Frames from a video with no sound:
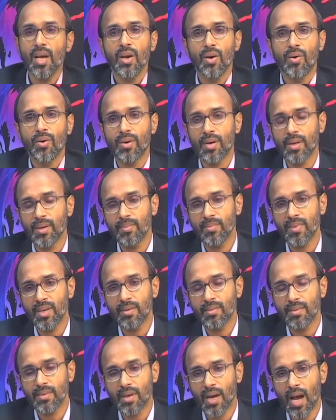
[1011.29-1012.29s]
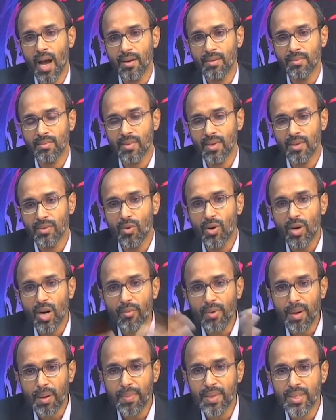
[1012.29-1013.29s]
or
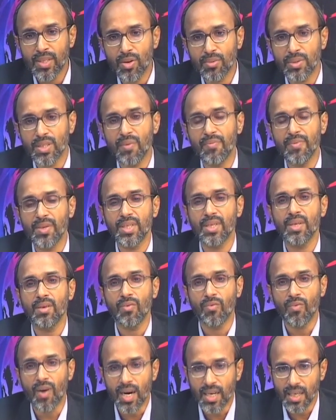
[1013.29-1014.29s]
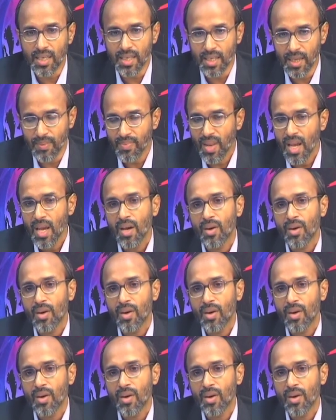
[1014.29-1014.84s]
non-availability of sufficient water